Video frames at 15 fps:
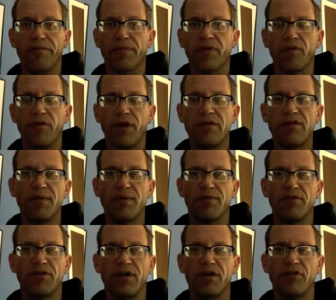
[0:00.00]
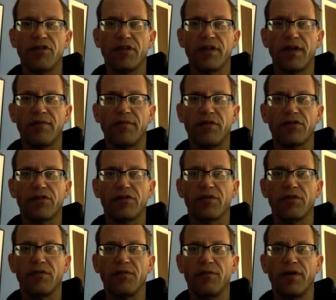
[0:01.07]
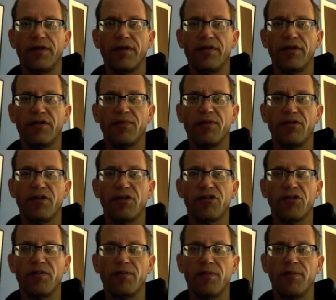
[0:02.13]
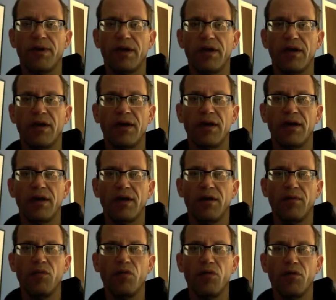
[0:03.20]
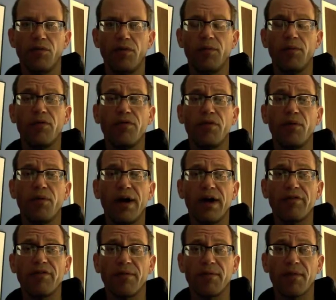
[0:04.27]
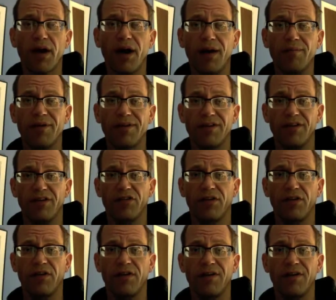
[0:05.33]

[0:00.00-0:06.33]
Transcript: raising people's energy levels where their disposition will move away from competition